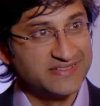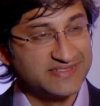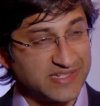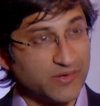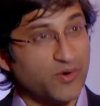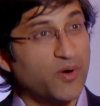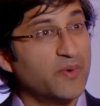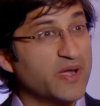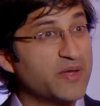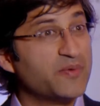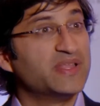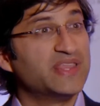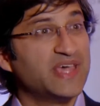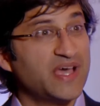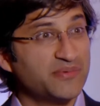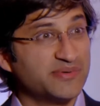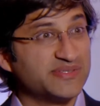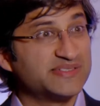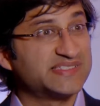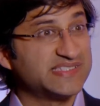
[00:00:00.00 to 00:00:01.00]
So when we were
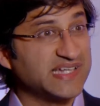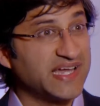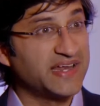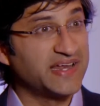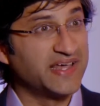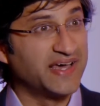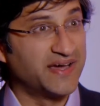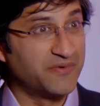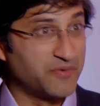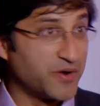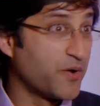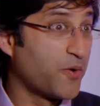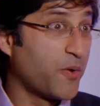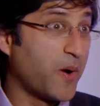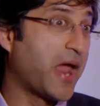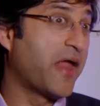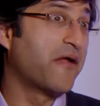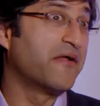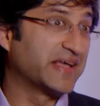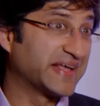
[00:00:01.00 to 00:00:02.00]
there with Senna, we were
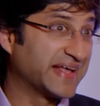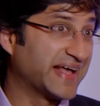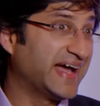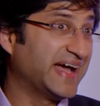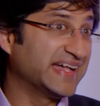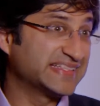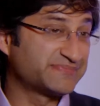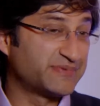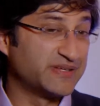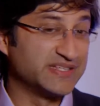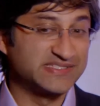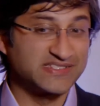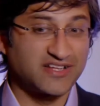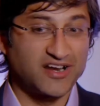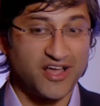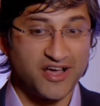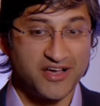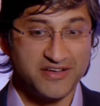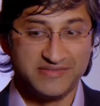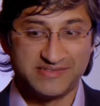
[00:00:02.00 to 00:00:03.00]
wearing Apsley's
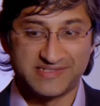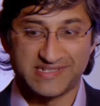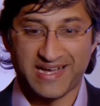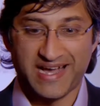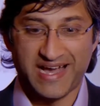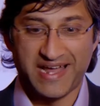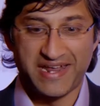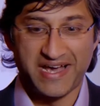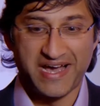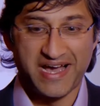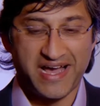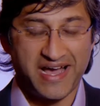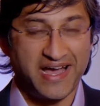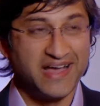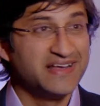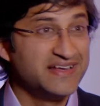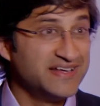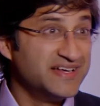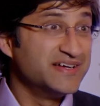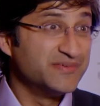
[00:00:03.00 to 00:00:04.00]
clothes.
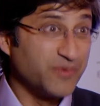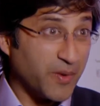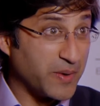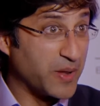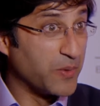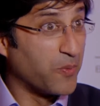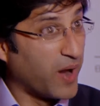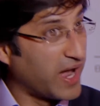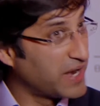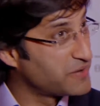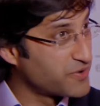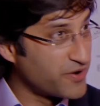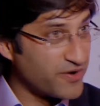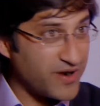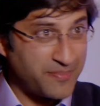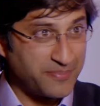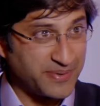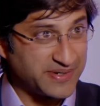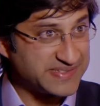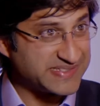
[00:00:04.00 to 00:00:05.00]
And when we won, we were
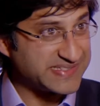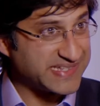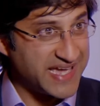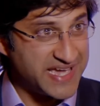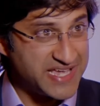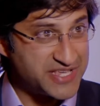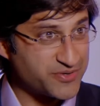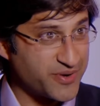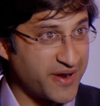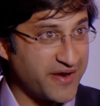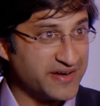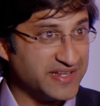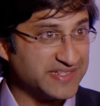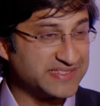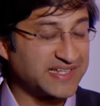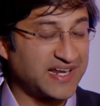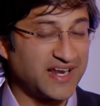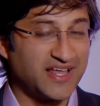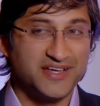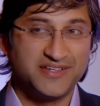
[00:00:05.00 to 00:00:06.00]
up on stage wearing
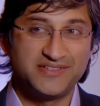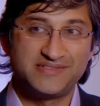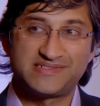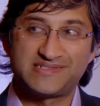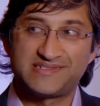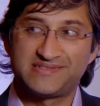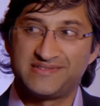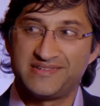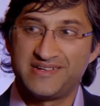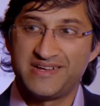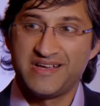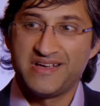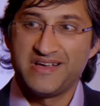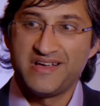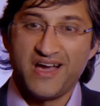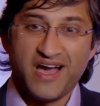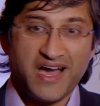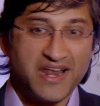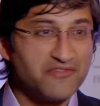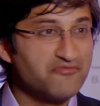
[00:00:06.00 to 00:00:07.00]
his clothes.
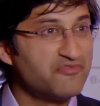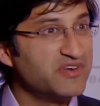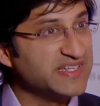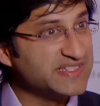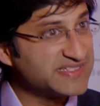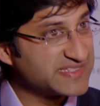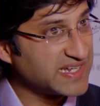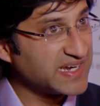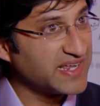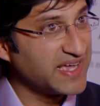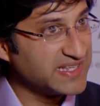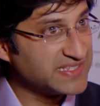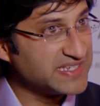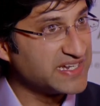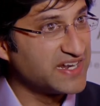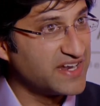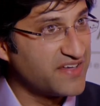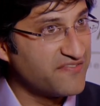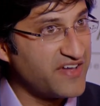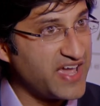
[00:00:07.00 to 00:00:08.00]
And then recently I
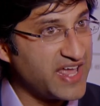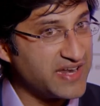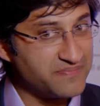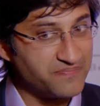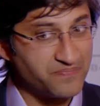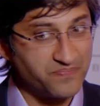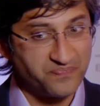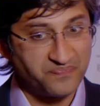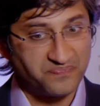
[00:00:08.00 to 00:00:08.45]
did an event